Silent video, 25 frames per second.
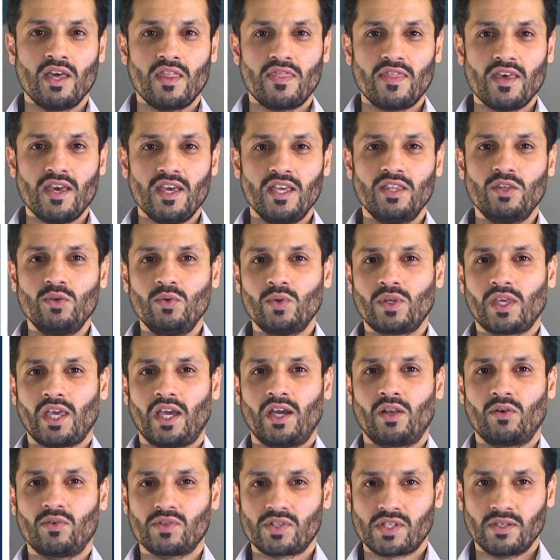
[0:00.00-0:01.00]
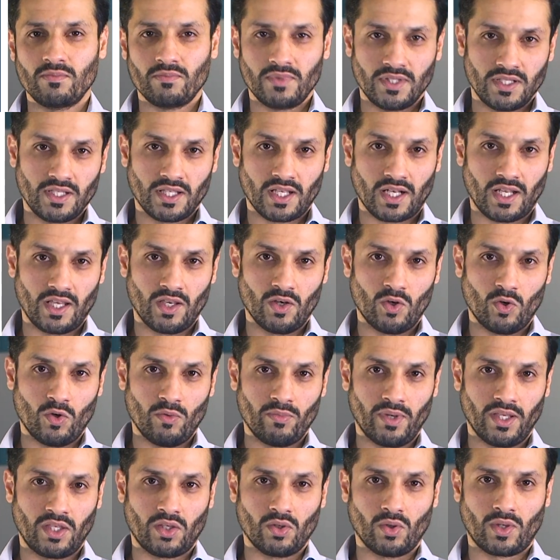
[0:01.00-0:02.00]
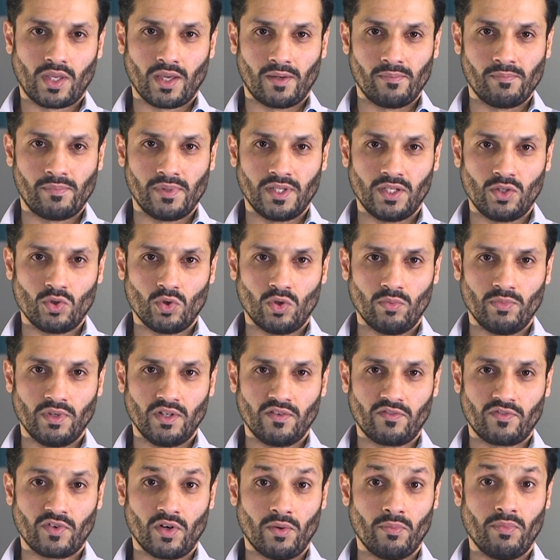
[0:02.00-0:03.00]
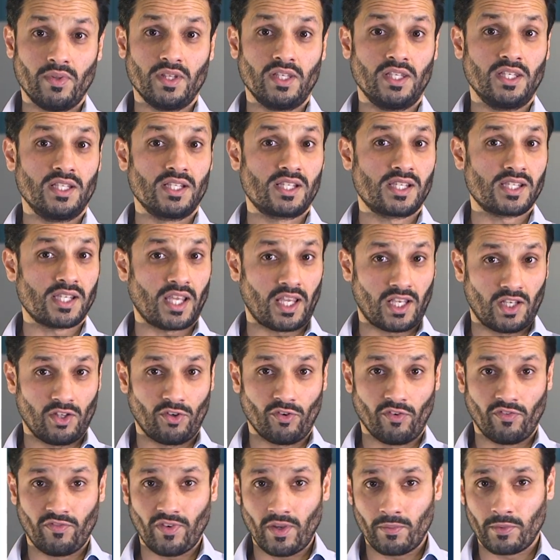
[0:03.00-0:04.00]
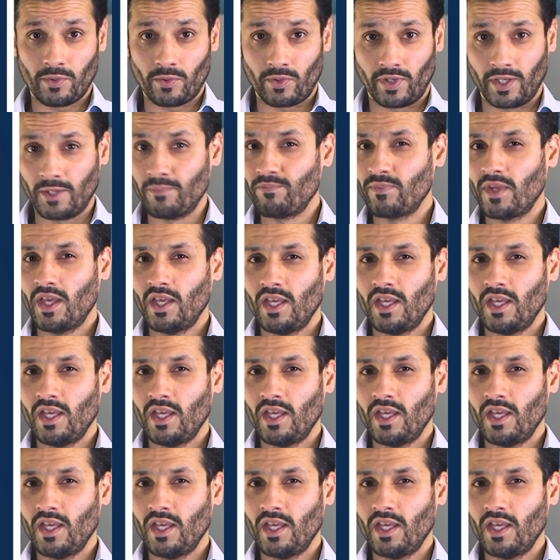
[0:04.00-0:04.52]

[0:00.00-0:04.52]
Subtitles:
then you cannot simply declare or make your company dormant from the 2nd of February.